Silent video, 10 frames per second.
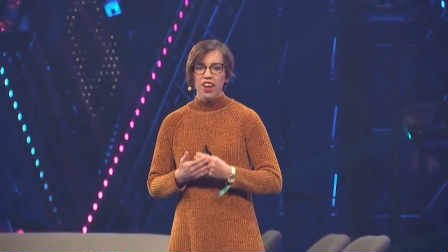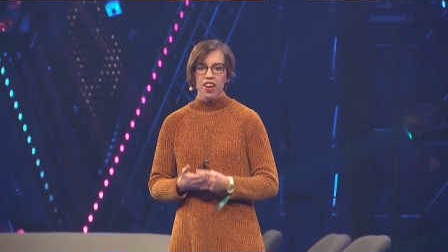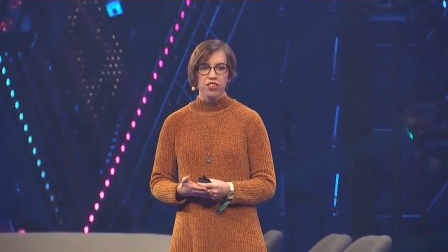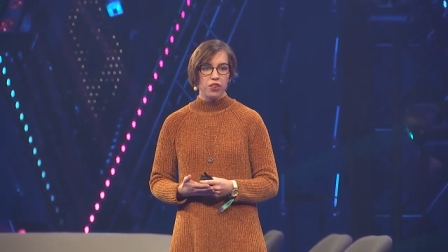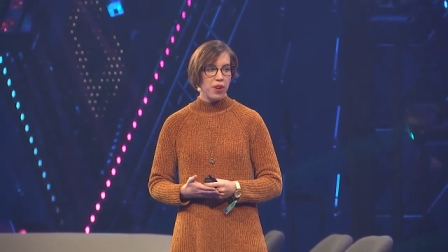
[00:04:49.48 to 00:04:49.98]

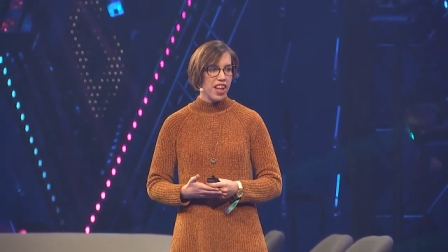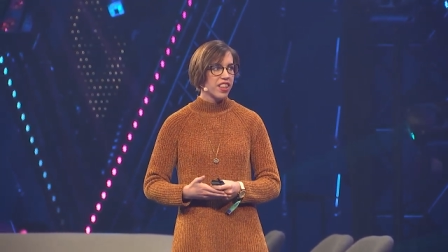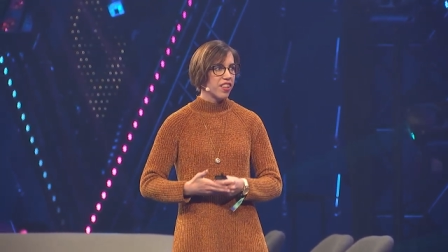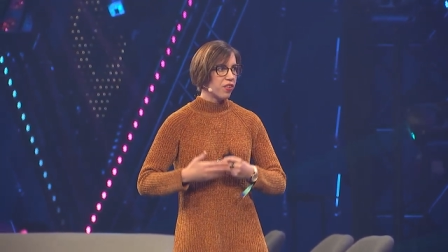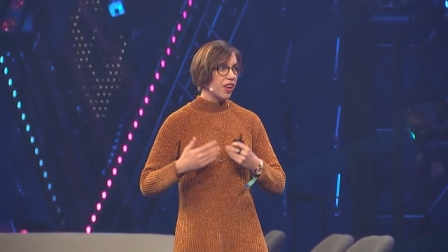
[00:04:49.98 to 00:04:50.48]
uh, so
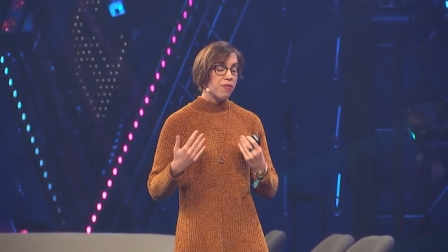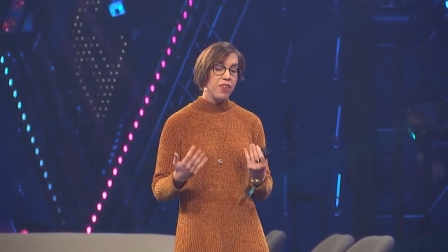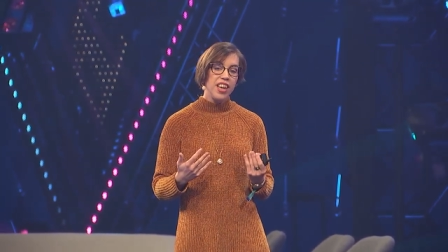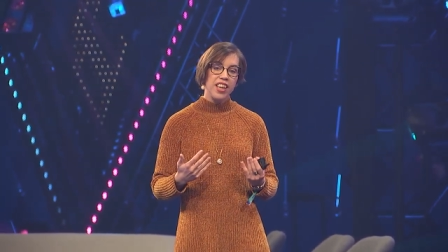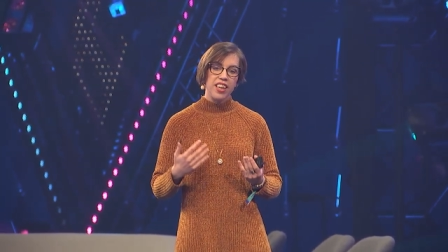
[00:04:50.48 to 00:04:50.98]
that you can
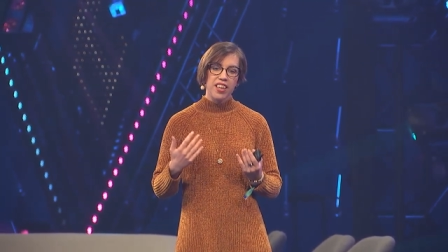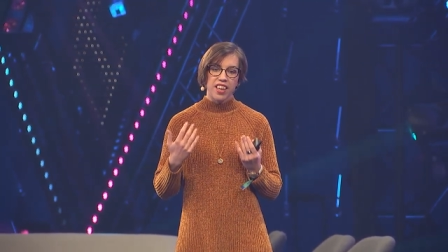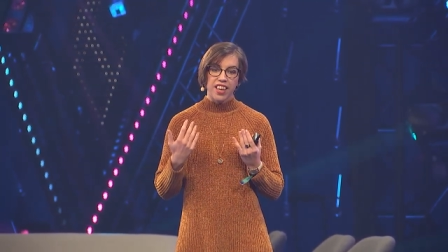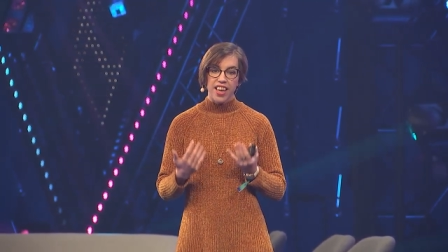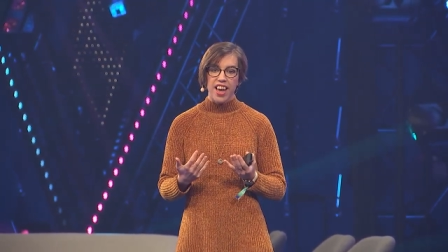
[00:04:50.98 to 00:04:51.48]
really
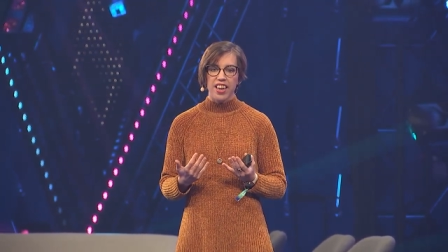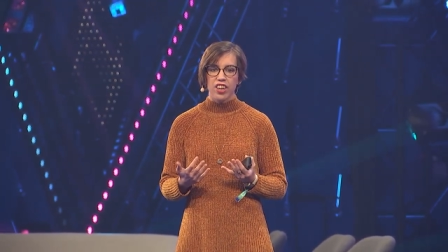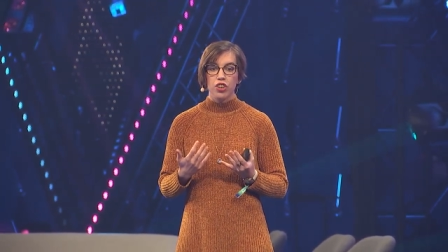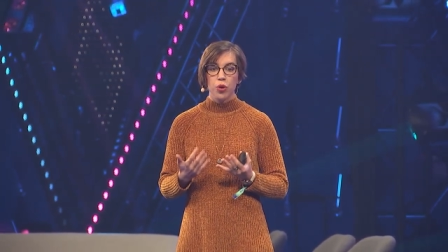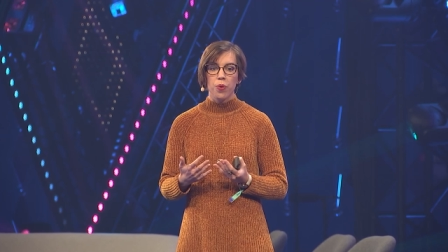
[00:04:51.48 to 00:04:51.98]
gain
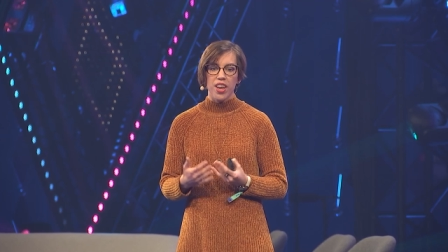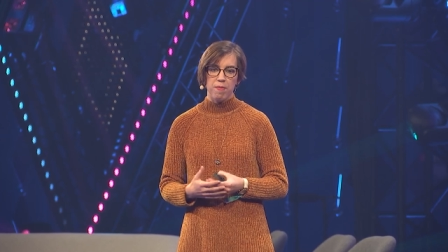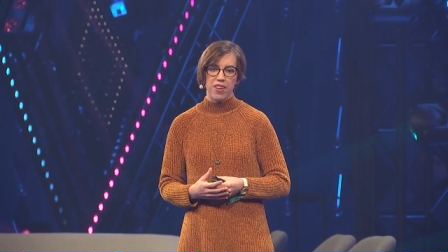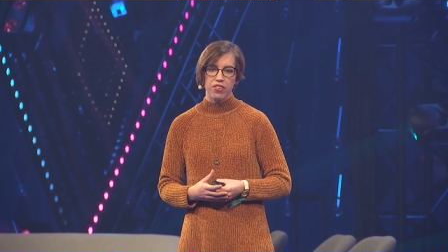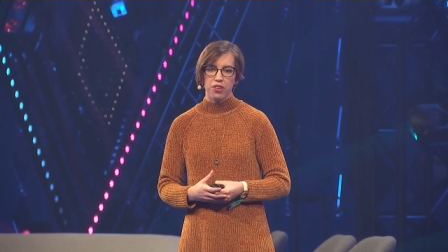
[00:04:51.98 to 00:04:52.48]
a new
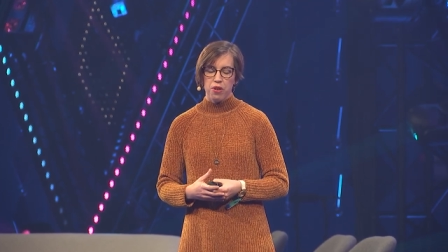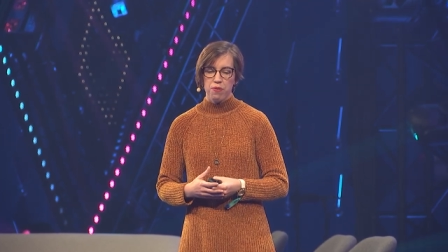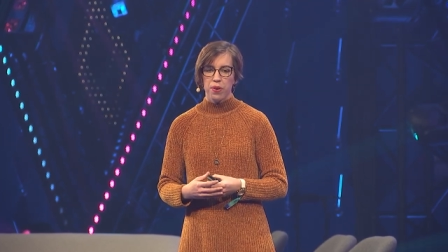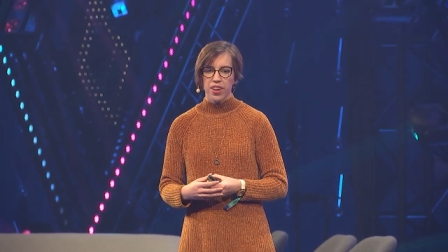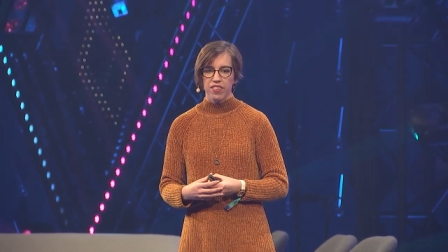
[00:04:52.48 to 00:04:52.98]
image
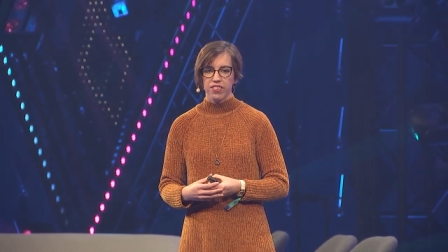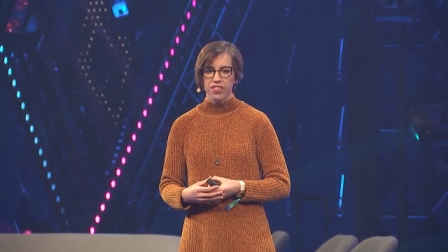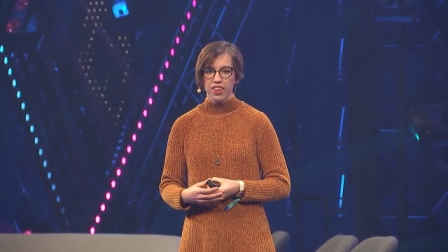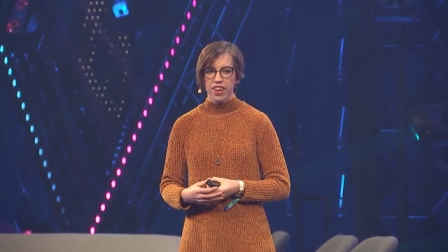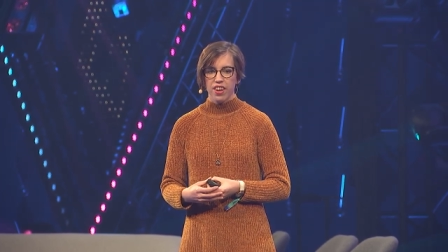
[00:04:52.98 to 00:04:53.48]
for,
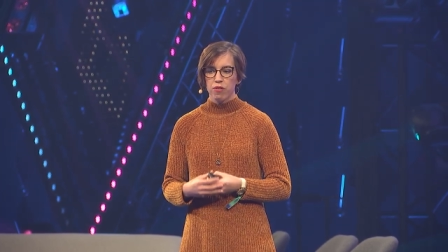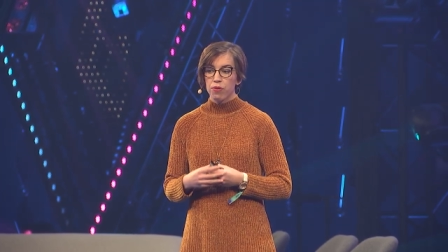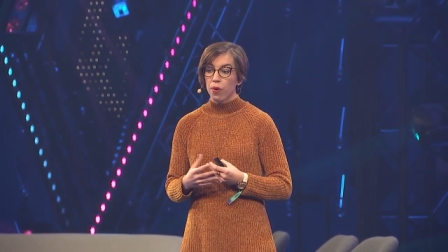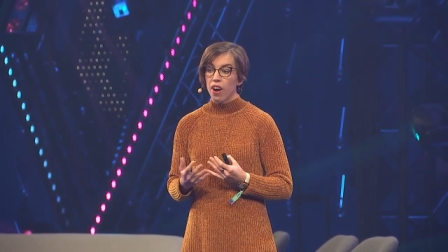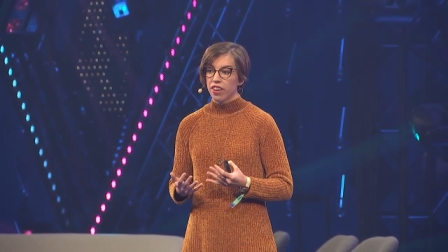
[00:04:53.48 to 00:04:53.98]
this, uh,
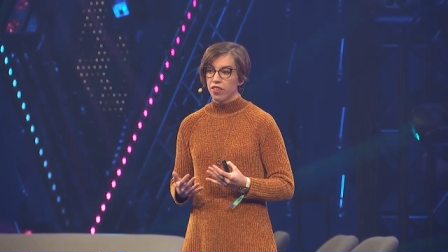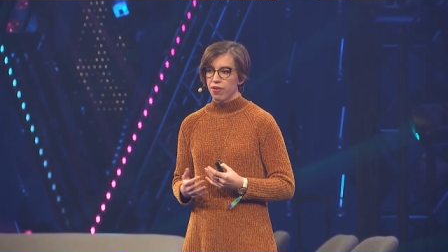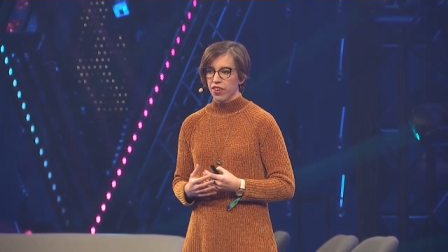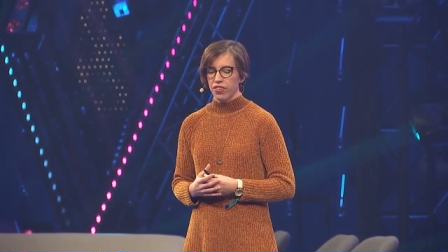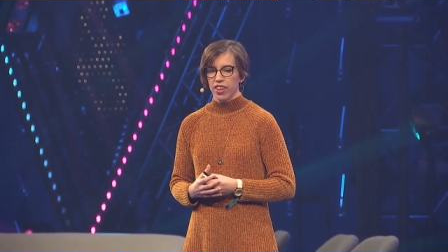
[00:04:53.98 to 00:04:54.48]
for
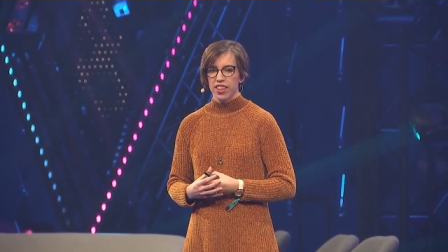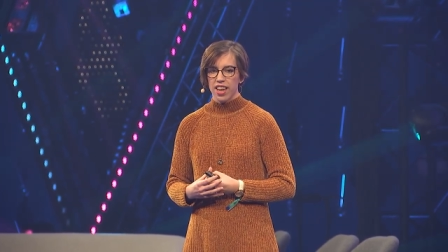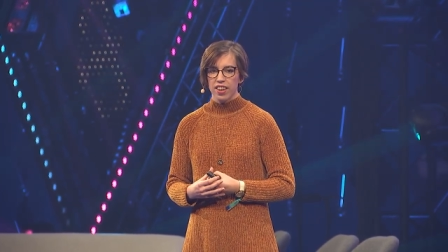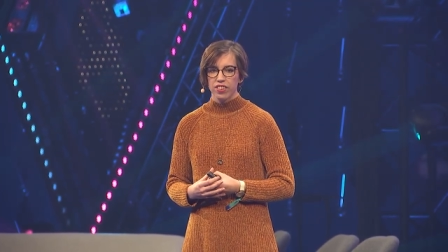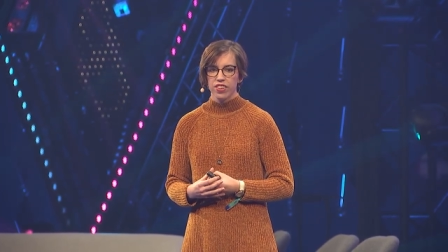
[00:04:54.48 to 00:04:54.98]
artificial
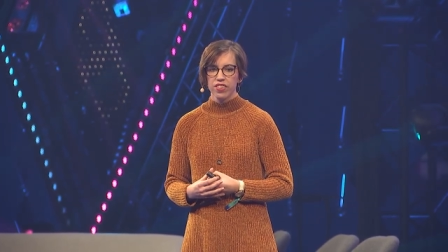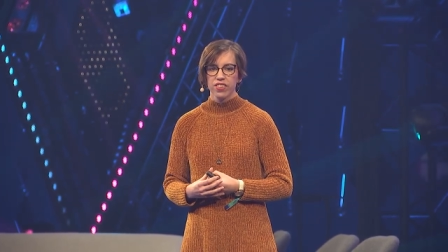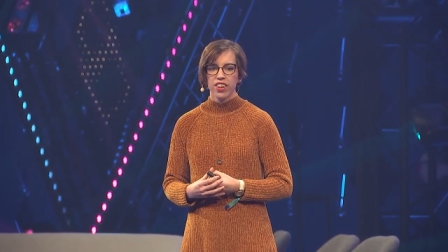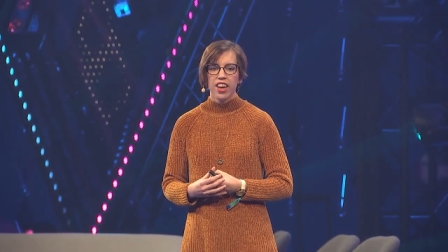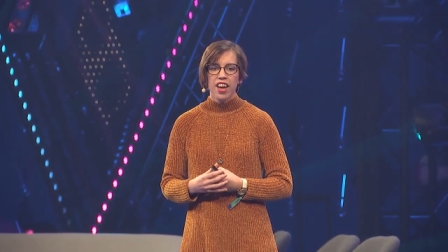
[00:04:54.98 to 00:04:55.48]
intelligence.